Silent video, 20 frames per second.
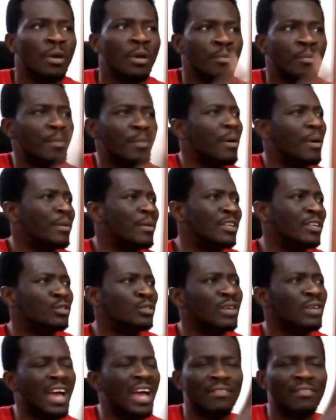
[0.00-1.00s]
People are beginning
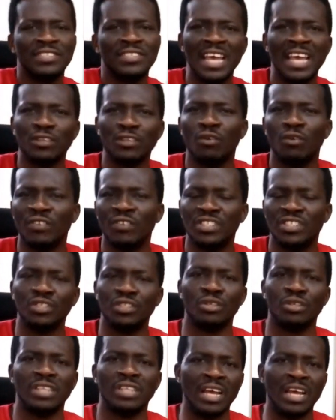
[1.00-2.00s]
to have side
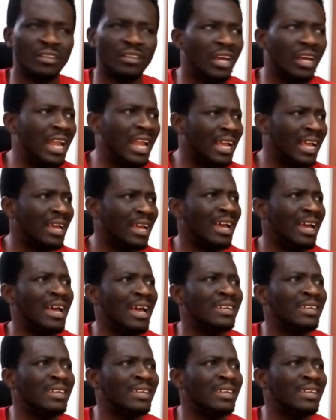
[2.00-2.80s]
conversations, and you're like,